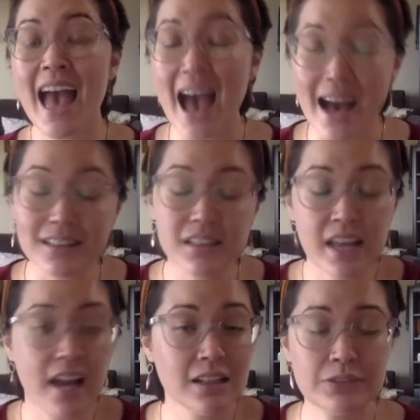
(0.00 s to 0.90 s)
as
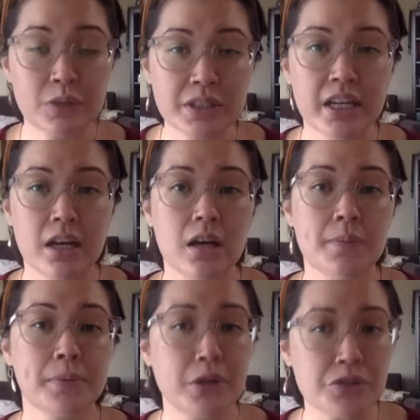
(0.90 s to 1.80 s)
California
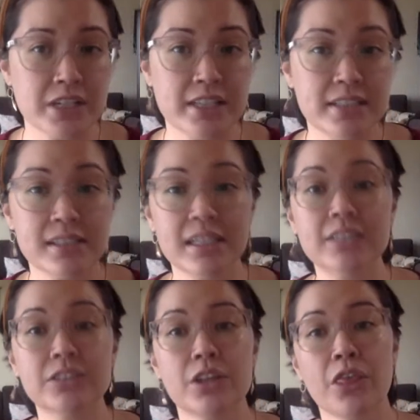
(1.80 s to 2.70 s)
approaches
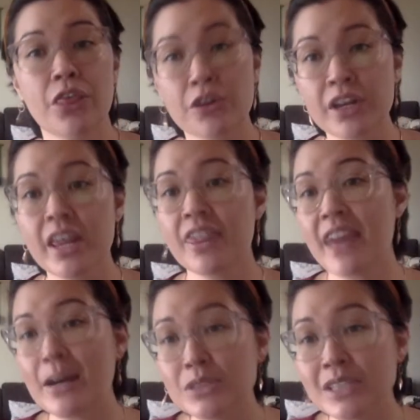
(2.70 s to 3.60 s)
its
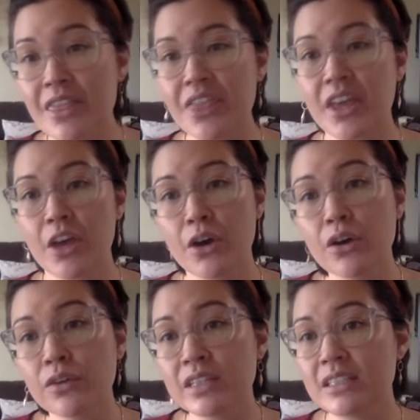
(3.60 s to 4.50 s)
30,000th
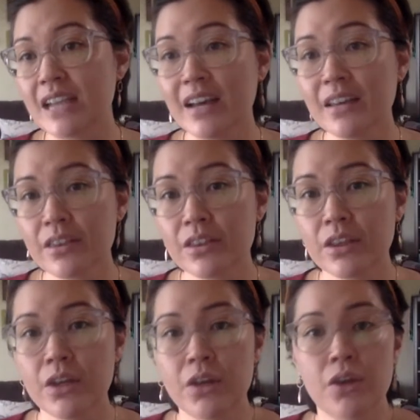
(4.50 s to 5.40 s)
COVID death
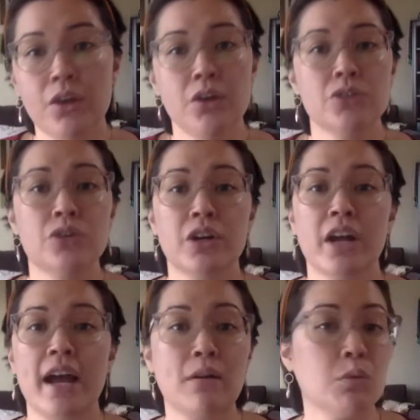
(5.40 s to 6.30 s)
during
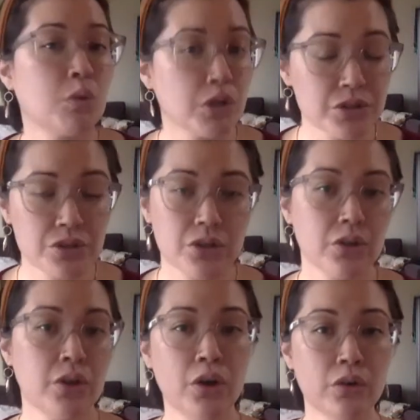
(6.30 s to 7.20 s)
our worst
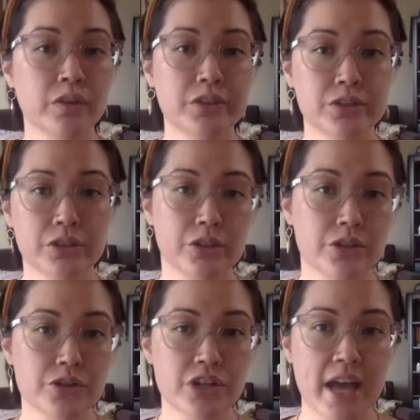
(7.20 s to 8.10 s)
COVID
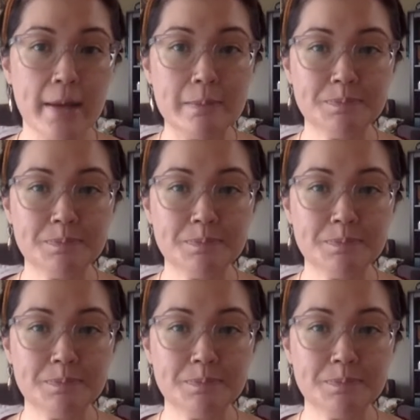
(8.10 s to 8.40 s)
surge yet.